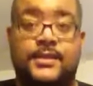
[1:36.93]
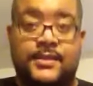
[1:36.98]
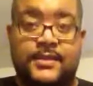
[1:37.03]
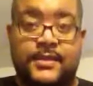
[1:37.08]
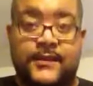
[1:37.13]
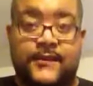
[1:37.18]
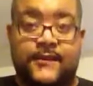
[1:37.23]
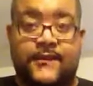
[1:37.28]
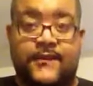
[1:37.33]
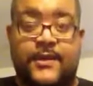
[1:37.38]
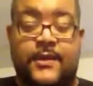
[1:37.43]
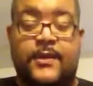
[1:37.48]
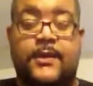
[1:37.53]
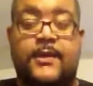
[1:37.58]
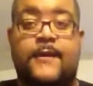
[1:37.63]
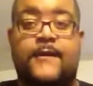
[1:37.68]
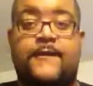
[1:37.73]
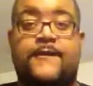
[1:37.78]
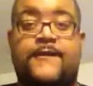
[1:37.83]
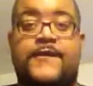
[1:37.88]
the
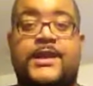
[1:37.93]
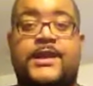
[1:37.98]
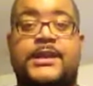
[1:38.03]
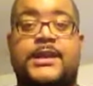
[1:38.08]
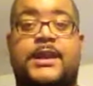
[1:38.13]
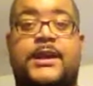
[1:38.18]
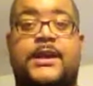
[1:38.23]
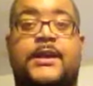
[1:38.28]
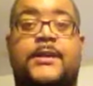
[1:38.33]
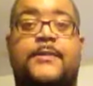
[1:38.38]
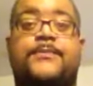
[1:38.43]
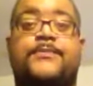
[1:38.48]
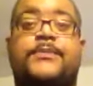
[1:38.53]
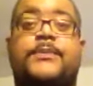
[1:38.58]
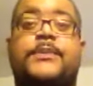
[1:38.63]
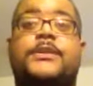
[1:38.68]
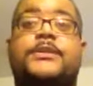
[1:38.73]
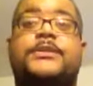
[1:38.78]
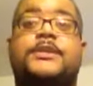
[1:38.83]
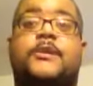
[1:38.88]
Phenom.
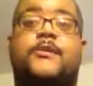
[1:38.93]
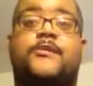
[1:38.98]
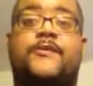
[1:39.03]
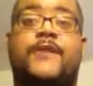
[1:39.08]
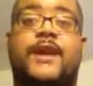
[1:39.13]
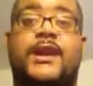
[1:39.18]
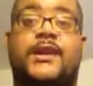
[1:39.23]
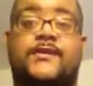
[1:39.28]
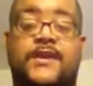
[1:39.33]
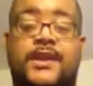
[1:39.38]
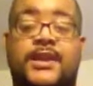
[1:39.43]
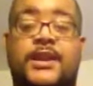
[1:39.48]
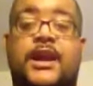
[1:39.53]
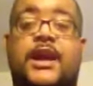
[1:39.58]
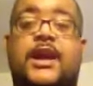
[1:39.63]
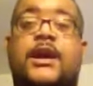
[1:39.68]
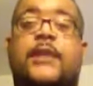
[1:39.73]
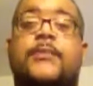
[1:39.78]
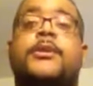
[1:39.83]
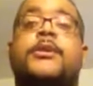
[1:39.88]
So Faye the
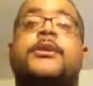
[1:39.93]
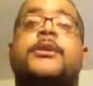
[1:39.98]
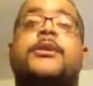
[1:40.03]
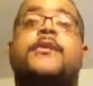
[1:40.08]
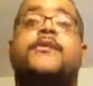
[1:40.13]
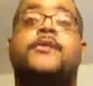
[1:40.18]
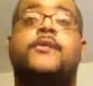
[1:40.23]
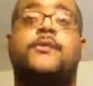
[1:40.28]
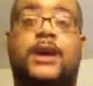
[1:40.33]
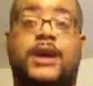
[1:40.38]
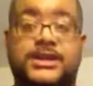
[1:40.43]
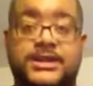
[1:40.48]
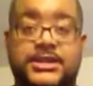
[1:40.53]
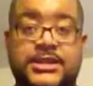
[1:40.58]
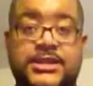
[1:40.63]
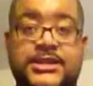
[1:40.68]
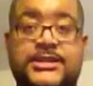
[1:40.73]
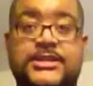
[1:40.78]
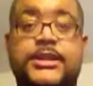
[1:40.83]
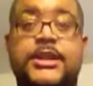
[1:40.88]
Phenom, if you're watching
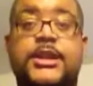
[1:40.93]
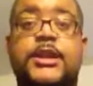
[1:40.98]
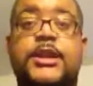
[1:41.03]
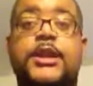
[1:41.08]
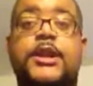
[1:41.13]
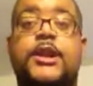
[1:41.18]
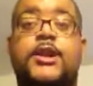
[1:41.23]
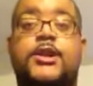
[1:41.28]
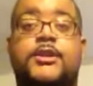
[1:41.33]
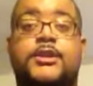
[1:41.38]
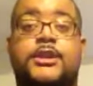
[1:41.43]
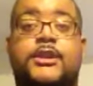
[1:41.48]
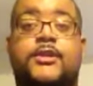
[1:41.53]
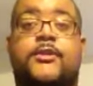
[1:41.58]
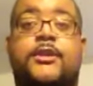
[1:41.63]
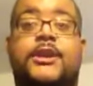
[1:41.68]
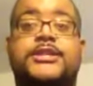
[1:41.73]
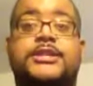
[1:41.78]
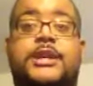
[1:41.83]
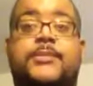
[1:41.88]
this, you did a
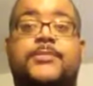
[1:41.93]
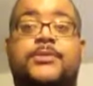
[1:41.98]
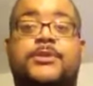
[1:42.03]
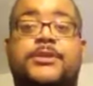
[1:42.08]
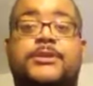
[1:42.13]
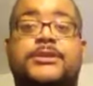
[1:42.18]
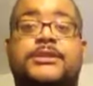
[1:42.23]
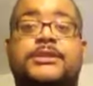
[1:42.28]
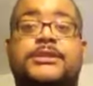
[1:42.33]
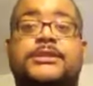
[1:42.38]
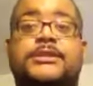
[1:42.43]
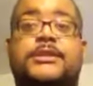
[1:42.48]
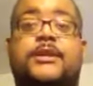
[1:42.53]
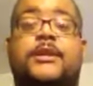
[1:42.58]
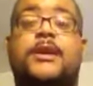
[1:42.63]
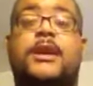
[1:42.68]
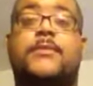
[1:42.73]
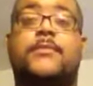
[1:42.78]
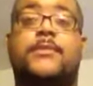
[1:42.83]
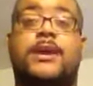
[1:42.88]
great job producing this
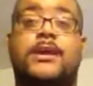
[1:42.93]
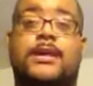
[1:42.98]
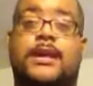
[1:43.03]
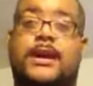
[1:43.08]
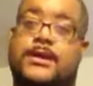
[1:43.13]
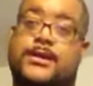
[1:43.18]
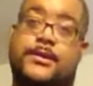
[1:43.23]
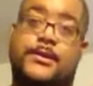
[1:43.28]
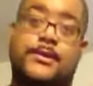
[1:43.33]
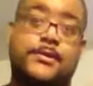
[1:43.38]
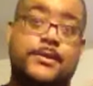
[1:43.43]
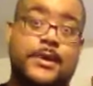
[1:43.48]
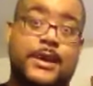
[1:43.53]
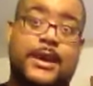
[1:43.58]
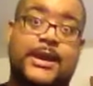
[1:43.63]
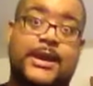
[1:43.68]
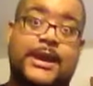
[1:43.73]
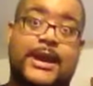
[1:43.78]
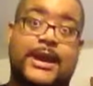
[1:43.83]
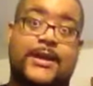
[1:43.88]
song, and Mélat, I know you
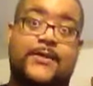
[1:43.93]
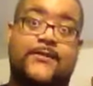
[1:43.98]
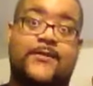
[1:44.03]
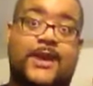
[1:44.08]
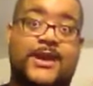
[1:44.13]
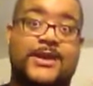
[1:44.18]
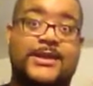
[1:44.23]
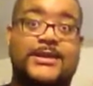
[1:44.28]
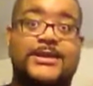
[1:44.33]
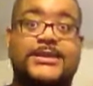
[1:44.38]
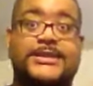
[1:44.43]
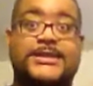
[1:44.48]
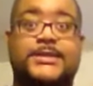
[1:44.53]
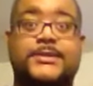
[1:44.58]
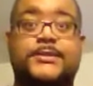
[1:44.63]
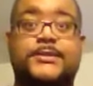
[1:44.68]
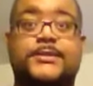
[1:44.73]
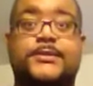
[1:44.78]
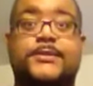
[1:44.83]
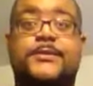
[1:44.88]
had a hand in writing this
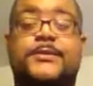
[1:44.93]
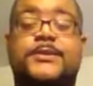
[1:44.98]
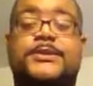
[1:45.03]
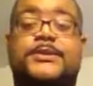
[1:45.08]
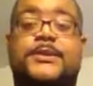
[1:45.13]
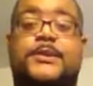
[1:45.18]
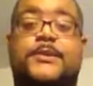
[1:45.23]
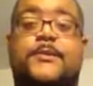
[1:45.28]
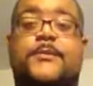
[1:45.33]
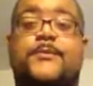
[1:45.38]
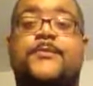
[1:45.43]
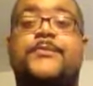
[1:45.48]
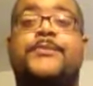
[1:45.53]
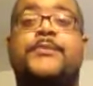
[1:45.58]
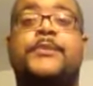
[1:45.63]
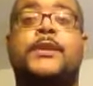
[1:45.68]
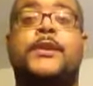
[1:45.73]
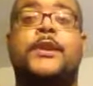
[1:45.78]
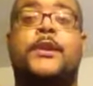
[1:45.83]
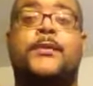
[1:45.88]
too, so
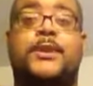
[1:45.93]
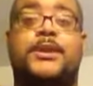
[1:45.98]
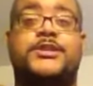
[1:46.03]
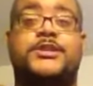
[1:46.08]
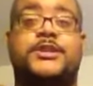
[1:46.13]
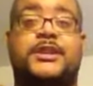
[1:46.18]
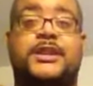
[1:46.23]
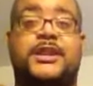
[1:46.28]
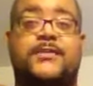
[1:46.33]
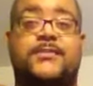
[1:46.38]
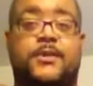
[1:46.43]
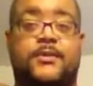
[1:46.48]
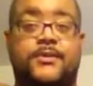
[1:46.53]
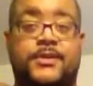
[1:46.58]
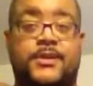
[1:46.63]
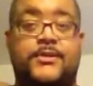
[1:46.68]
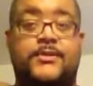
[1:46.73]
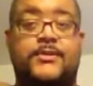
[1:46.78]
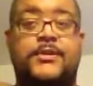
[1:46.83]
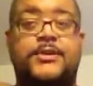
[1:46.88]
make sure I give both of
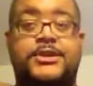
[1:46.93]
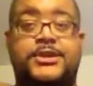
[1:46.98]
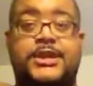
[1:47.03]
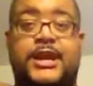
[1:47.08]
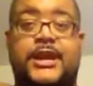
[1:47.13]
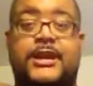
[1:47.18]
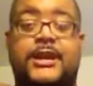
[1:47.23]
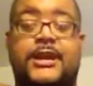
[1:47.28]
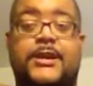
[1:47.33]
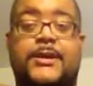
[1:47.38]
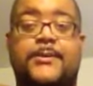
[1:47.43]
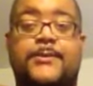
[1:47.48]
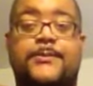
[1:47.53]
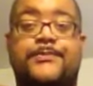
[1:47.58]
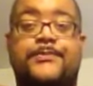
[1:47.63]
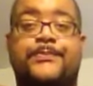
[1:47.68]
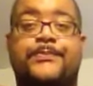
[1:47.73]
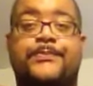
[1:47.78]
you your shout out.